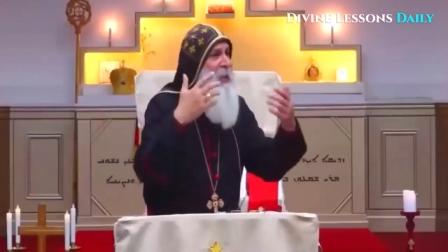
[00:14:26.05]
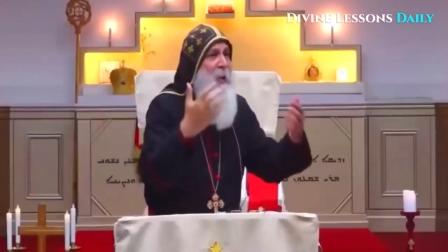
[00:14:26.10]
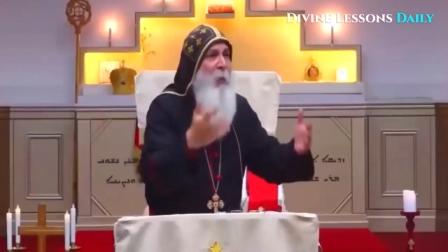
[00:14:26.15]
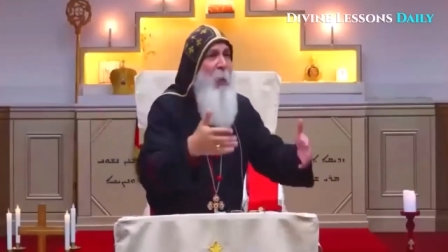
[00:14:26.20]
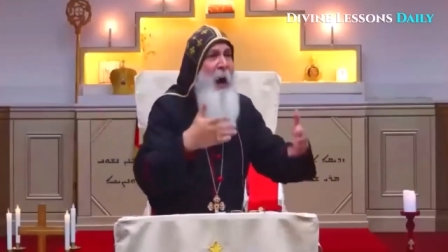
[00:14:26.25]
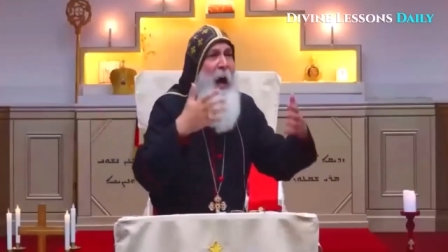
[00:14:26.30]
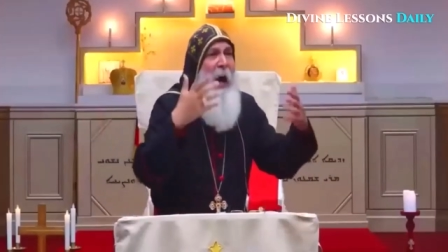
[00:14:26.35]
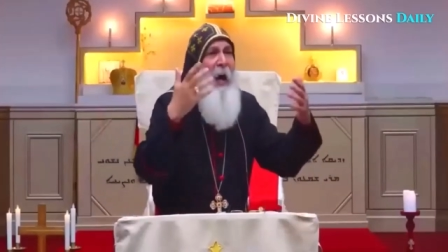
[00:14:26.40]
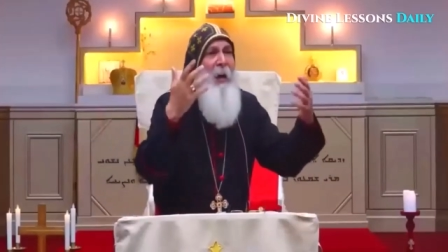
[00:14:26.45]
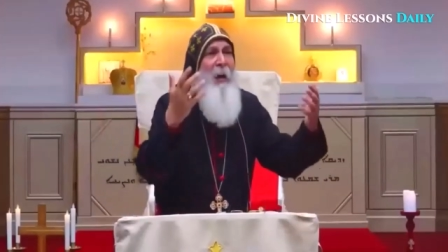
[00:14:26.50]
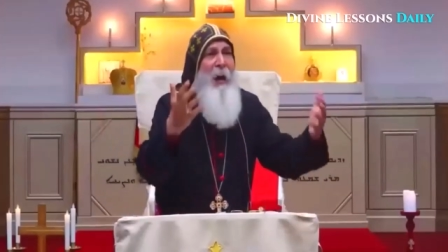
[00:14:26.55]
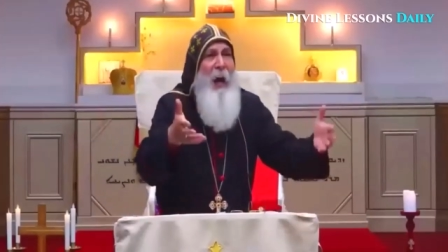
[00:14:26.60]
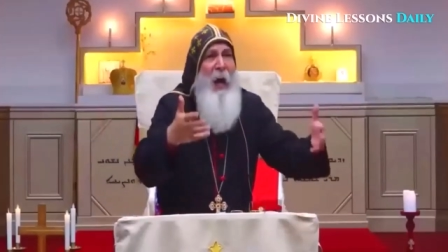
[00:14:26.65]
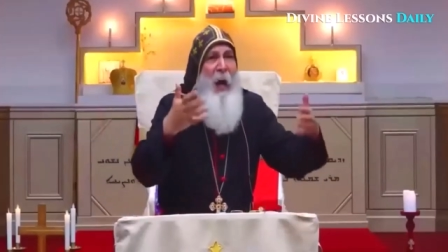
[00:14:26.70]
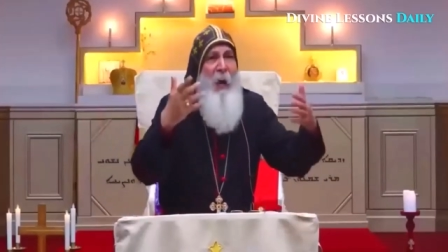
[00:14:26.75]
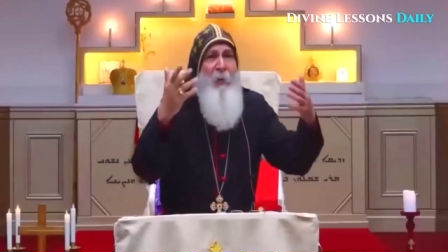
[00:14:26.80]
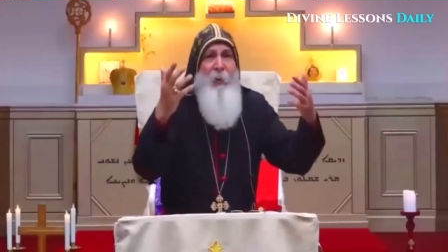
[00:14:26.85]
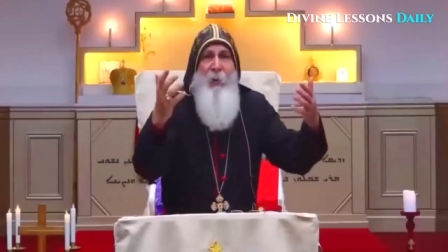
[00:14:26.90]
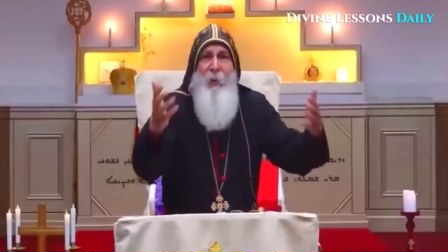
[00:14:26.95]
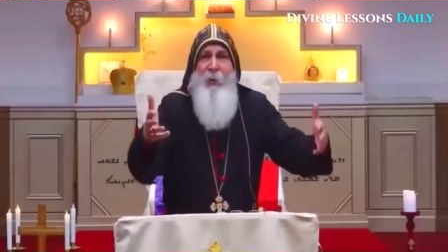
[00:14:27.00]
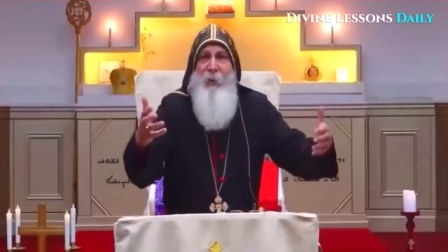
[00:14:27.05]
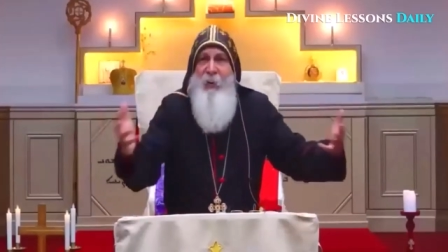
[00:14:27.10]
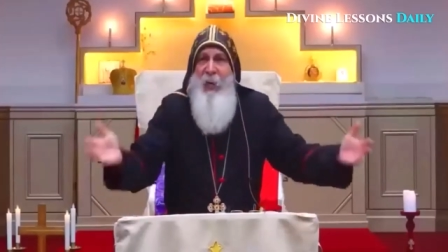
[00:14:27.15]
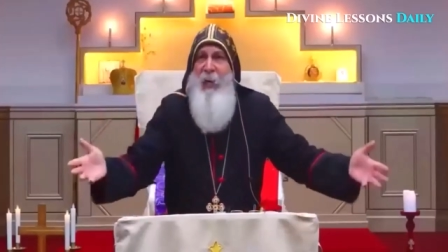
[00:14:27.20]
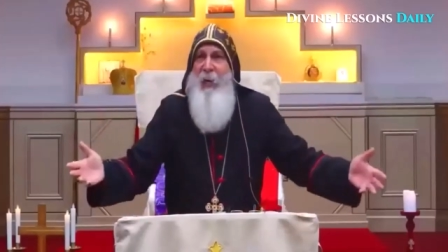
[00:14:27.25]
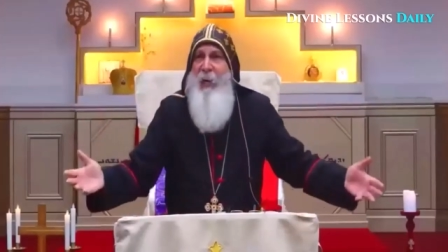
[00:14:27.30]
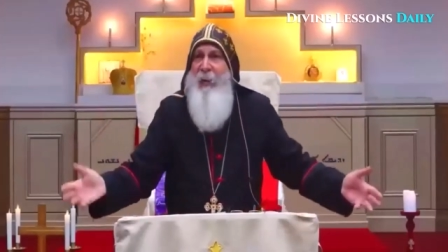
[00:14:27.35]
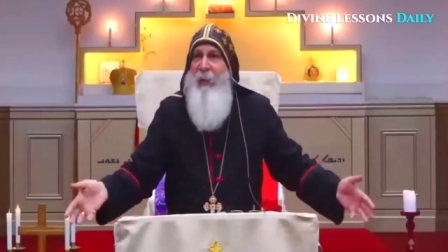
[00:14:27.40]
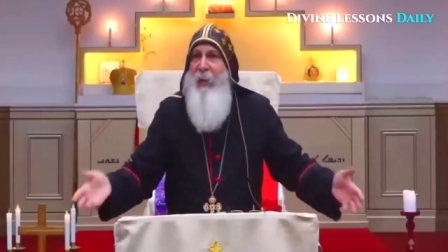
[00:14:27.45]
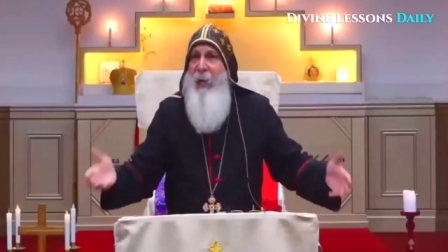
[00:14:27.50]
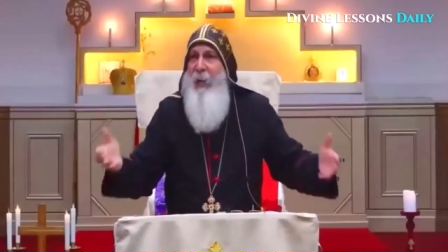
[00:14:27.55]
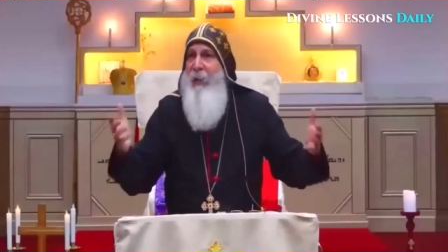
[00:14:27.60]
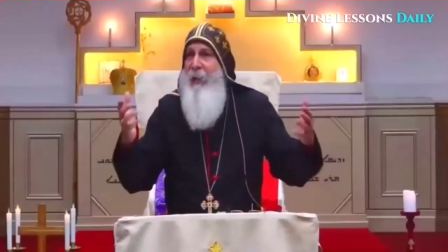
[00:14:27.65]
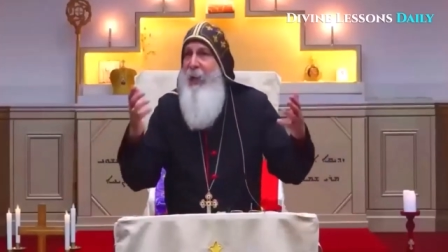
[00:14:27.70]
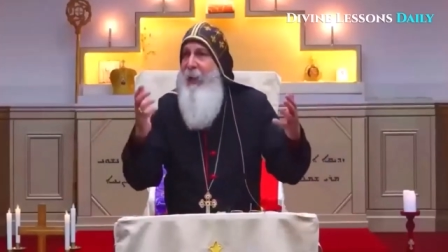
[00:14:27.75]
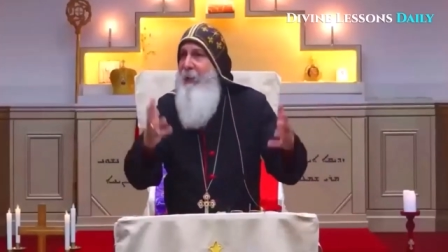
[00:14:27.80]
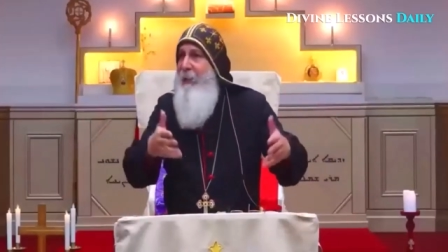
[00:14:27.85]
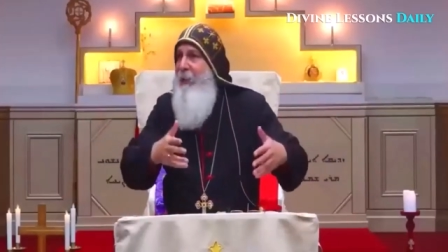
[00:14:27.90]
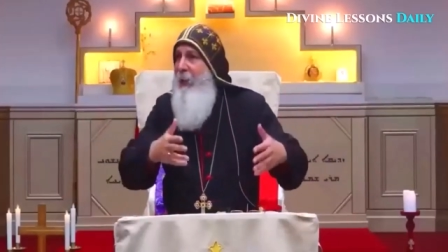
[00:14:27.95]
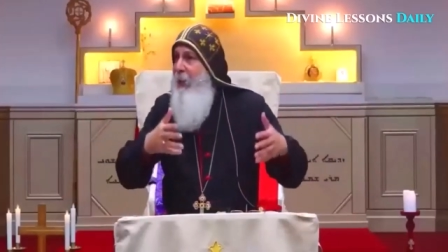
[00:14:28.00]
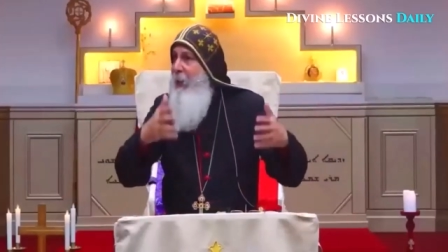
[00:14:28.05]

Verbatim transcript: why are you seeking the,